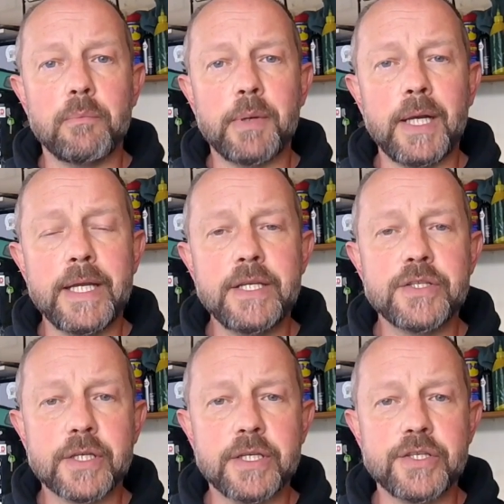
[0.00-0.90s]

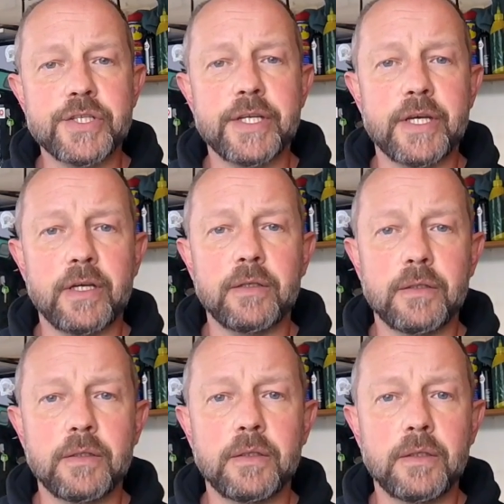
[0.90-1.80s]
please consider
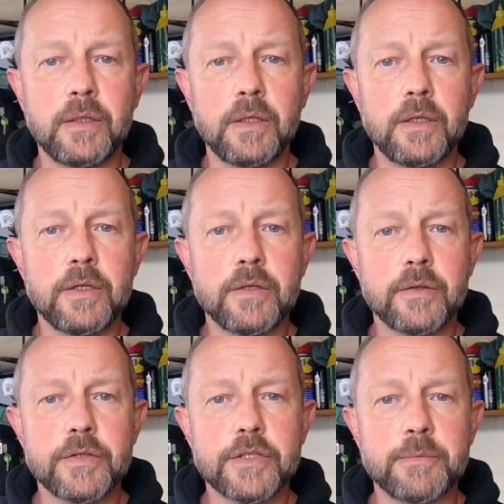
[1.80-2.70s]

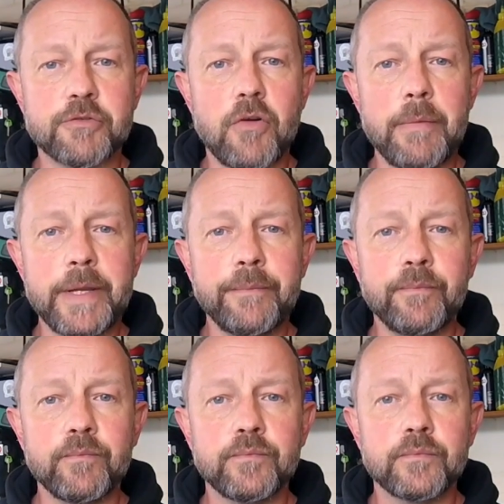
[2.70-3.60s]
subscribing
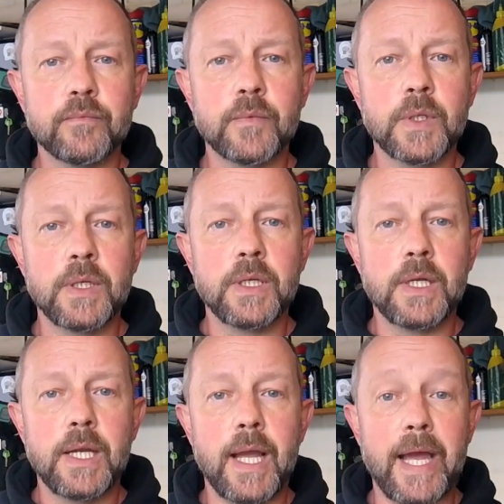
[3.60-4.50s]

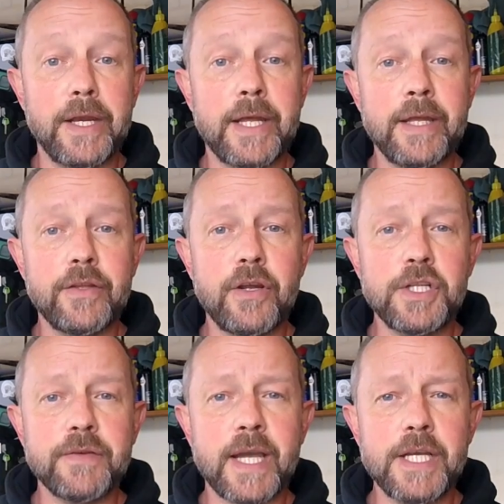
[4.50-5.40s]
and hit the
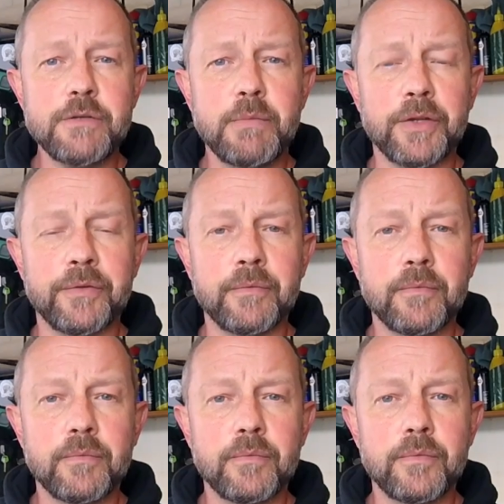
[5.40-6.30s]
notification button.
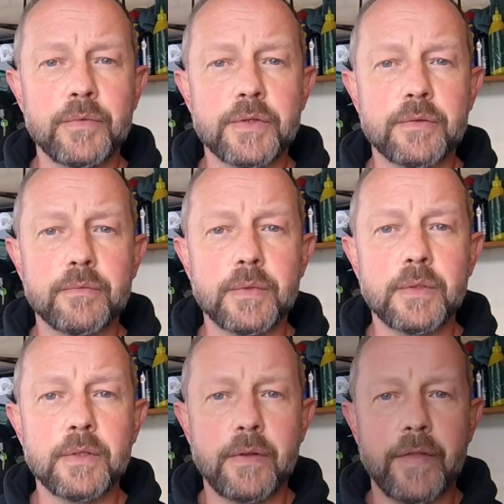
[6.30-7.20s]

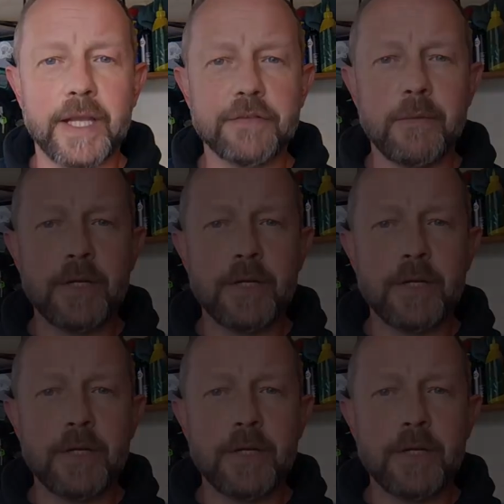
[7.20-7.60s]
Thanks very